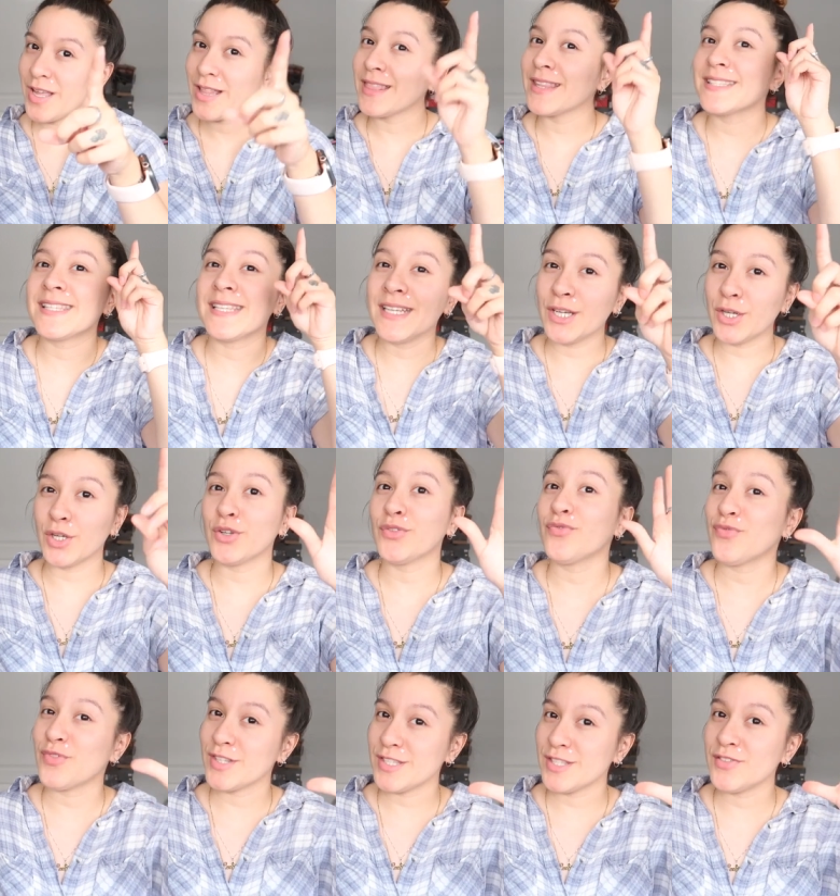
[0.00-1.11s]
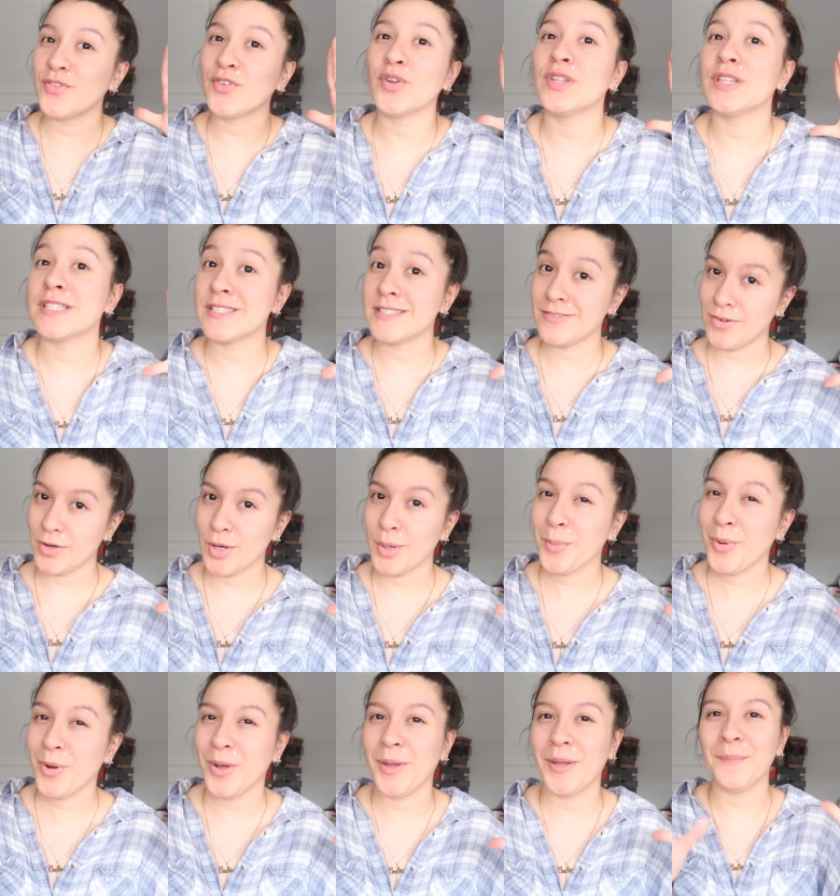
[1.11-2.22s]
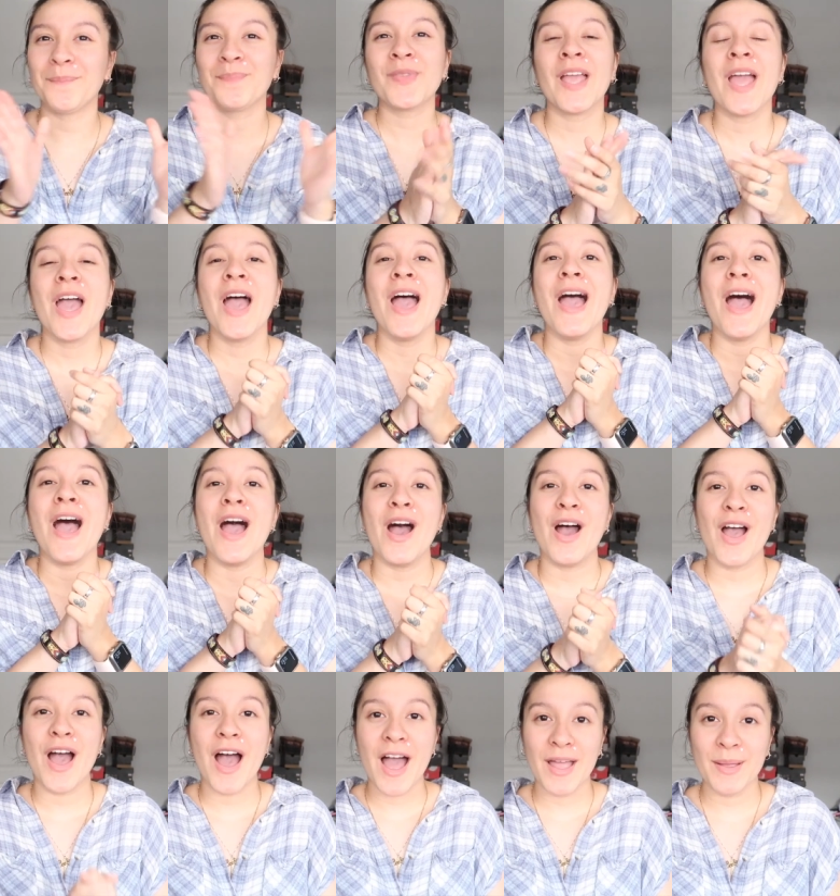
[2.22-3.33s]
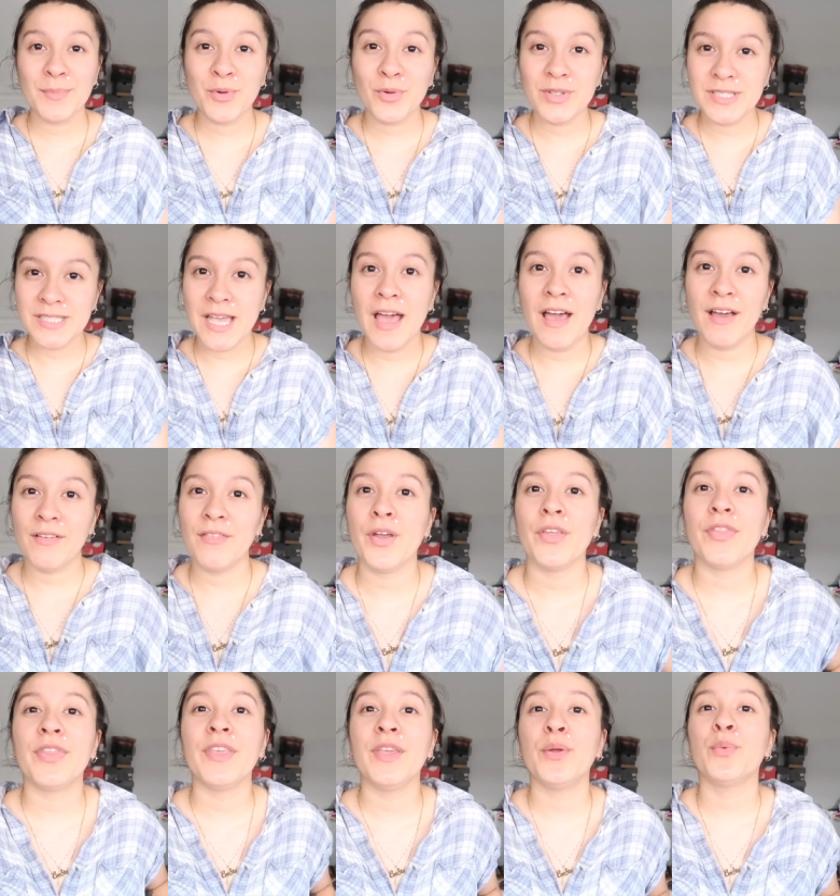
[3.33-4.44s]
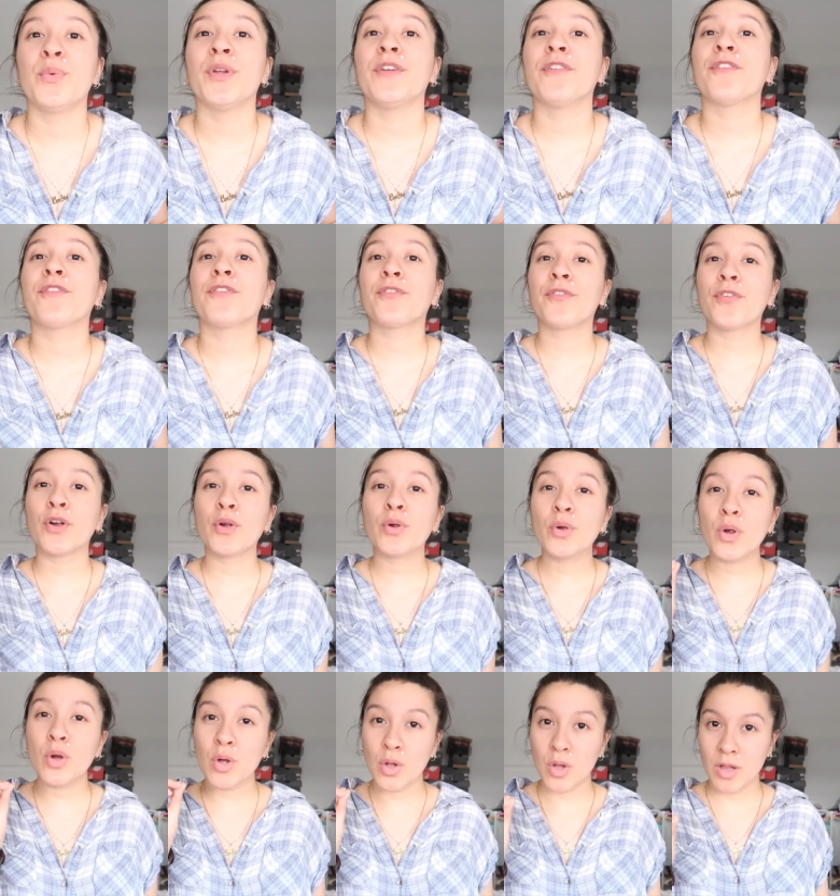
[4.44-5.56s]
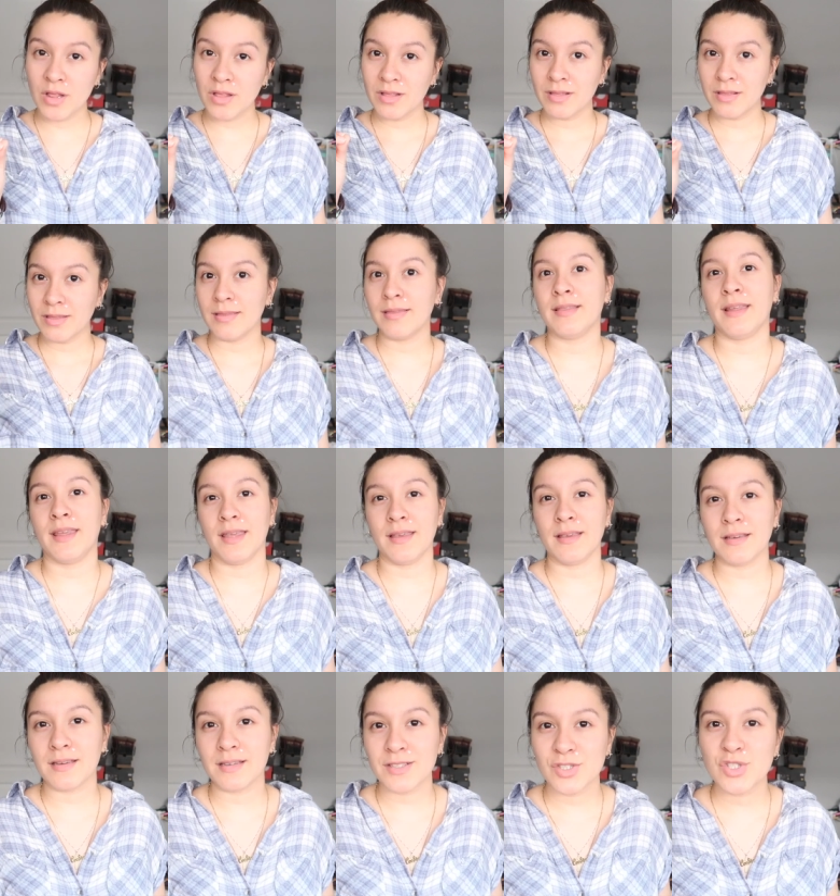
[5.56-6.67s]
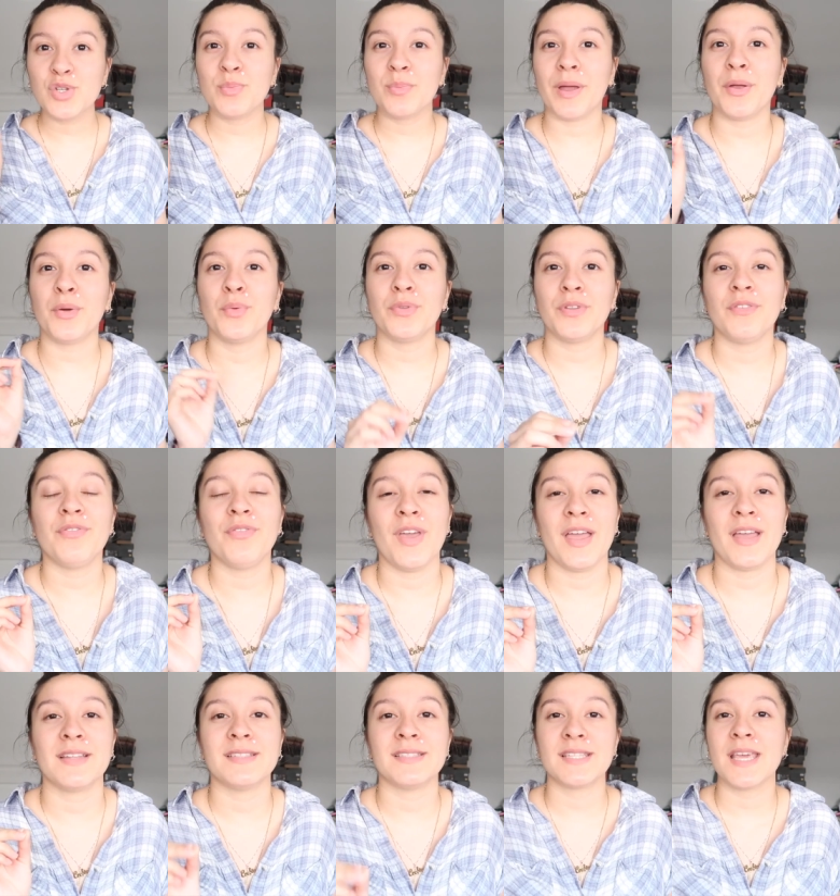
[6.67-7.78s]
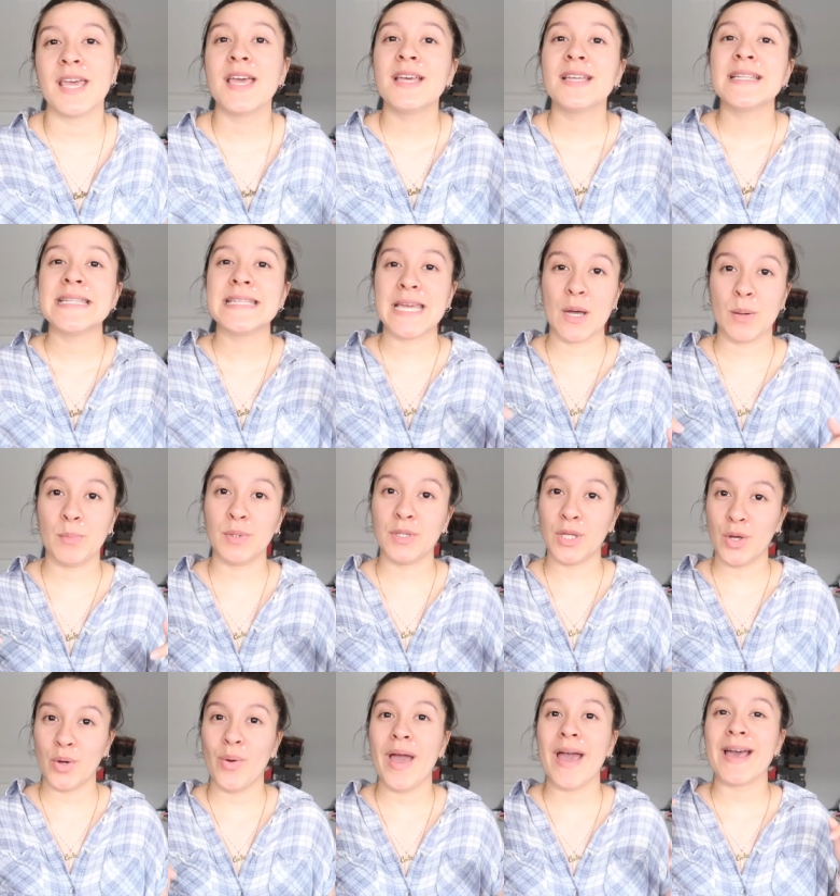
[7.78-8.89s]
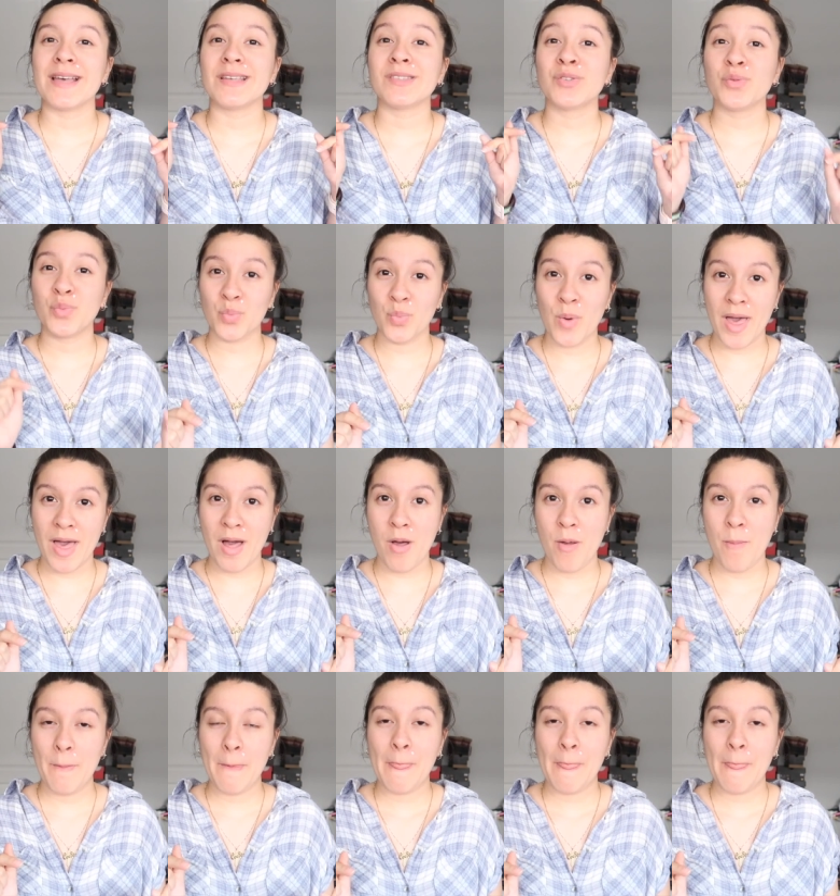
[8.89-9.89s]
listen here, this is for this is very important. I'm going to have the referral link to my OnlyFans down below as well.